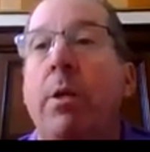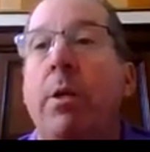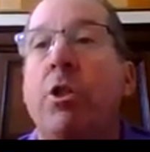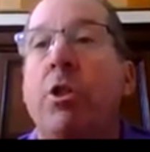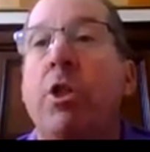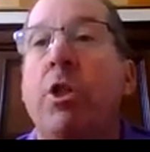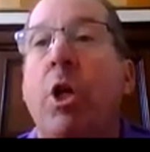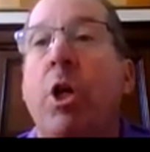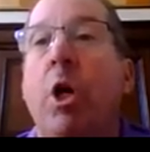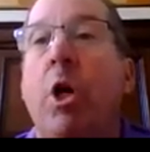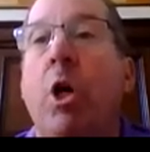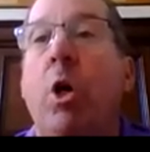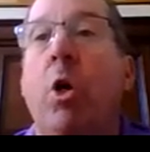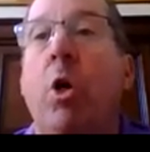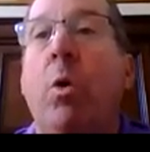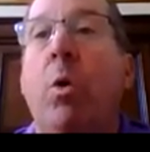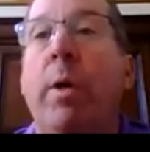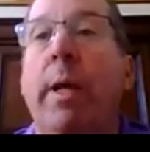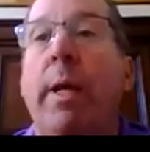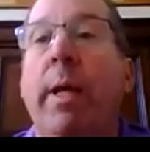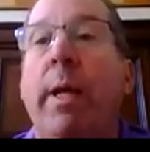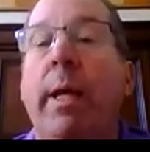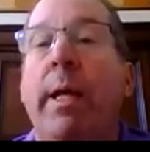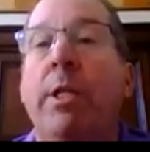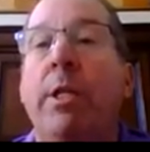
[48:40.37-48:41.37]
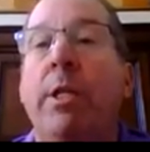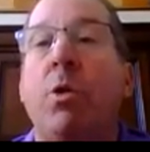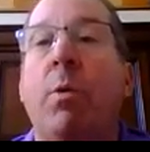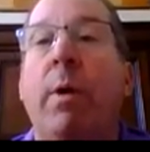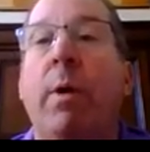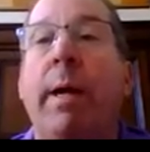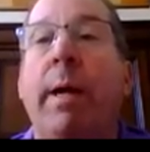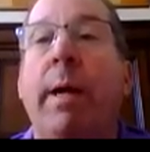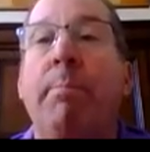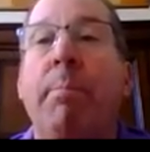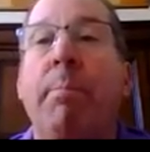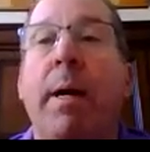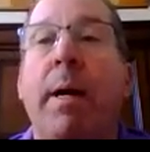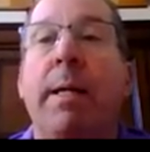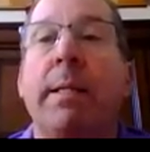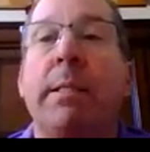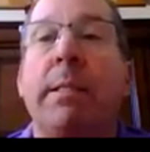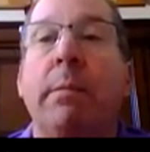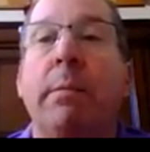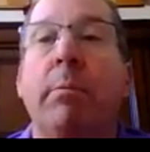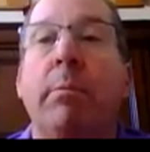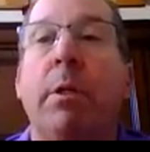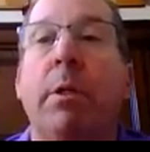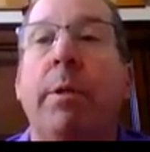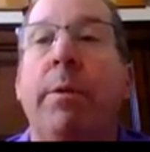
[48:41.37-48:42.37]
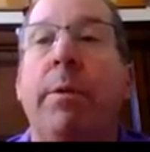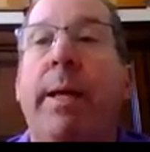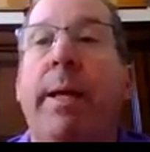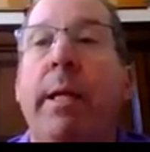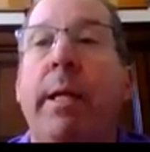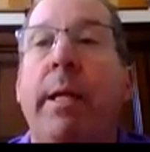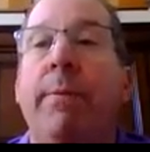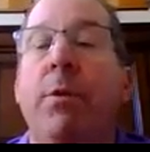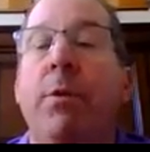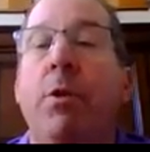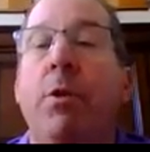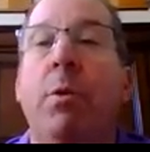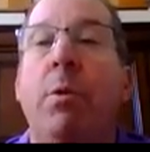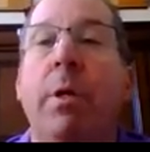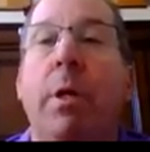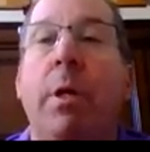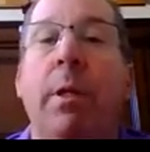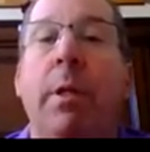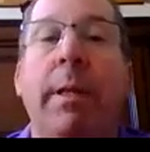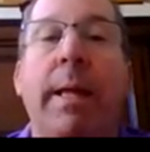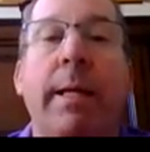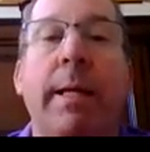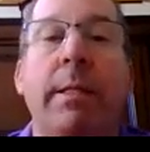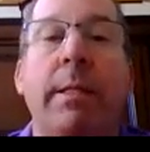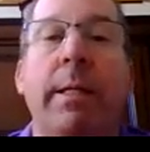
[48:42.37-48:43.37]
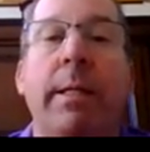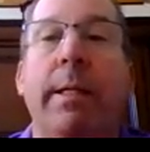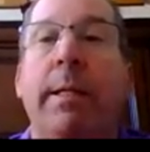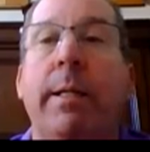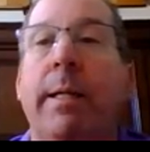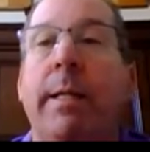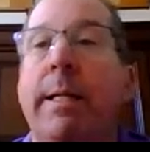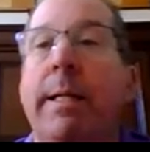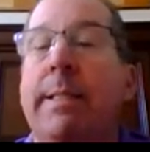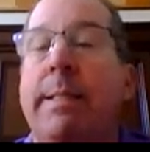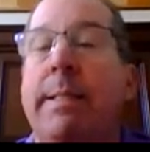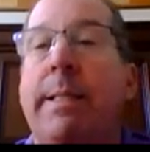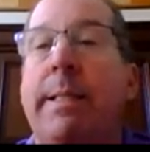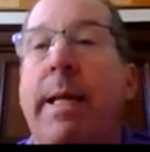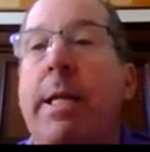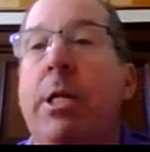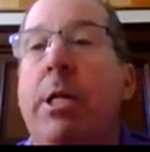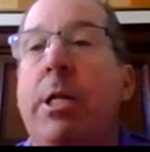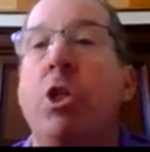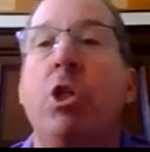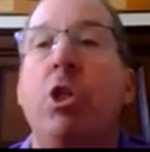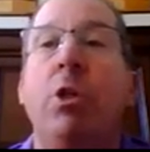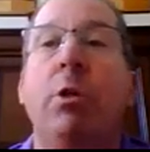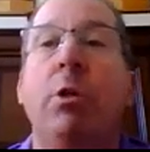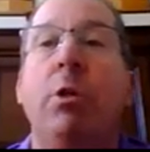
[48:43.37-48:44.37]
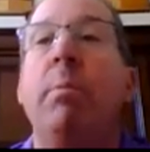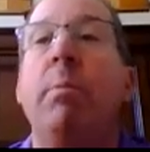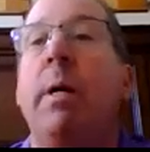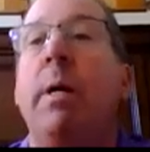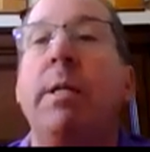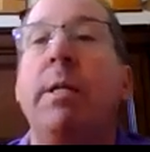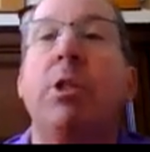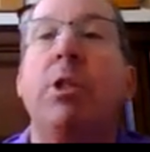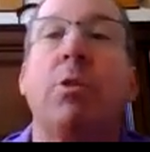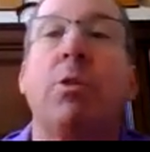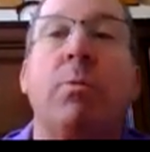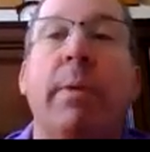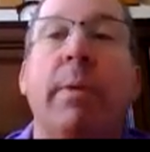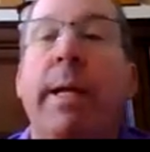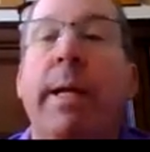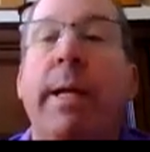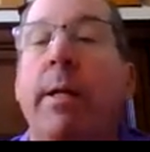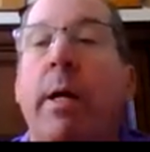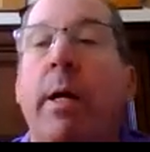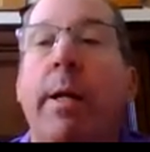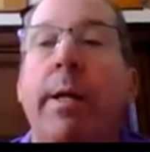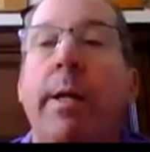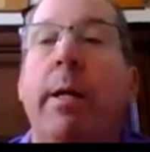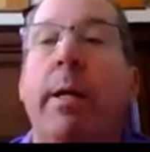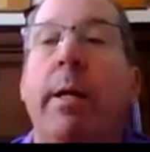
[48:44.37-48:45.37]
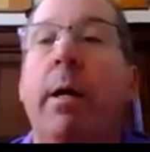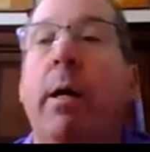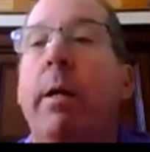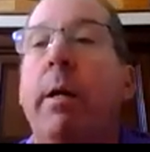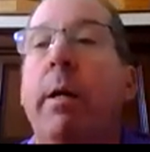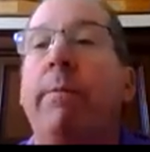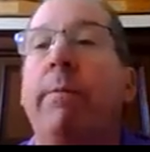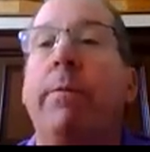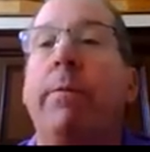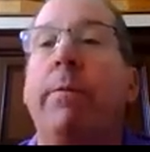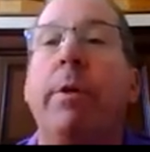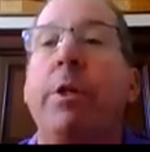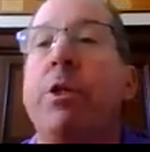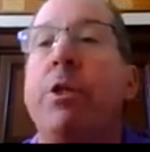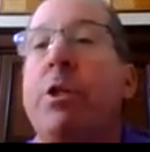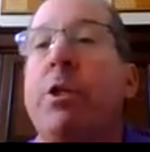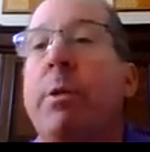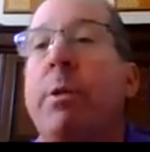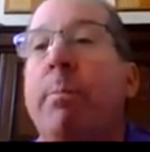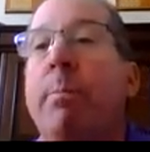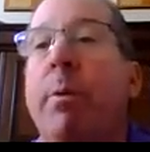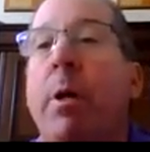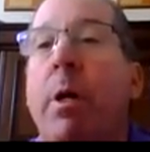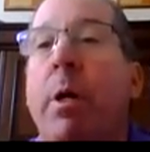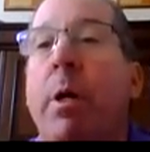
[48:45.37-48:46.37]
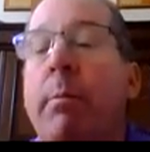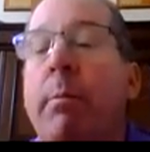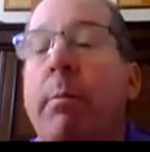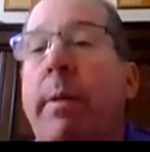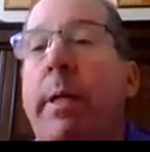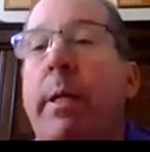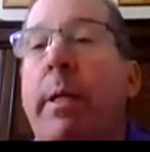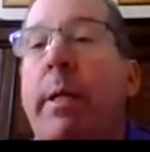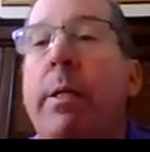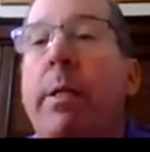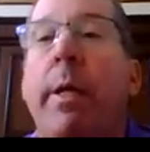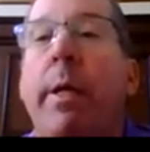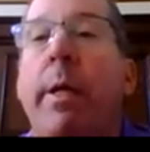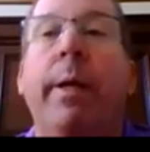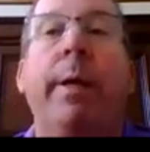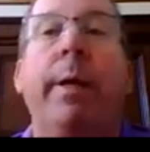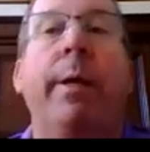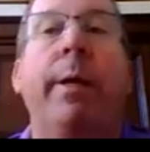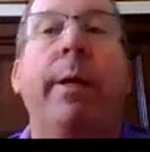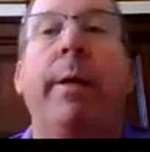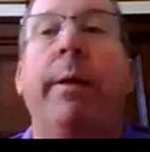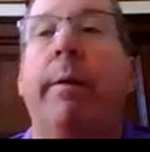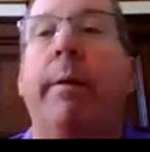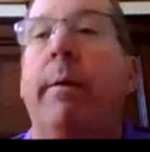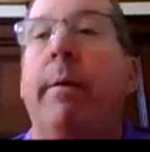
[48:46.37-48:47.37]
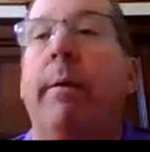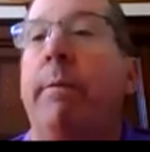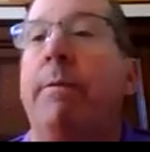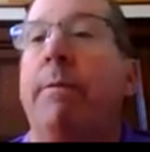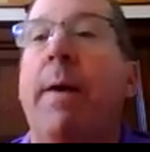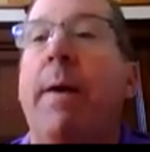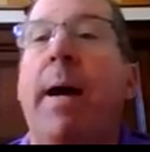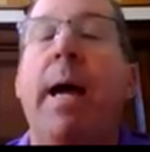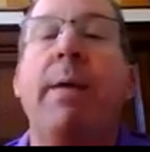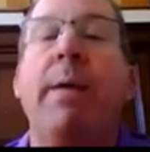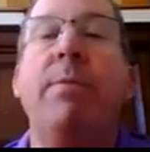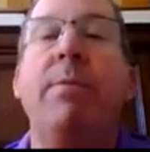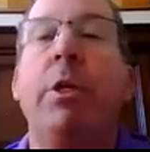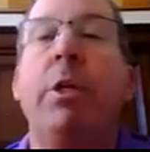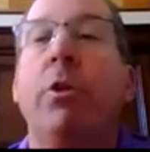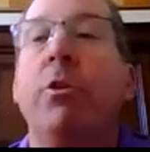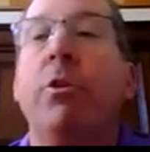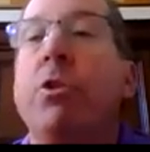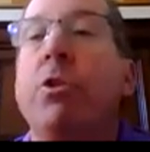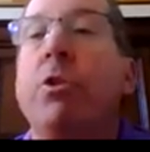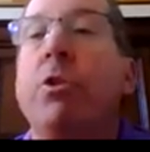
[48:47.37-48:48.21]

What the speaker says: So it's quite possible that if you collected, let's say, 2 months' rent on an unfurnished apartment 5 years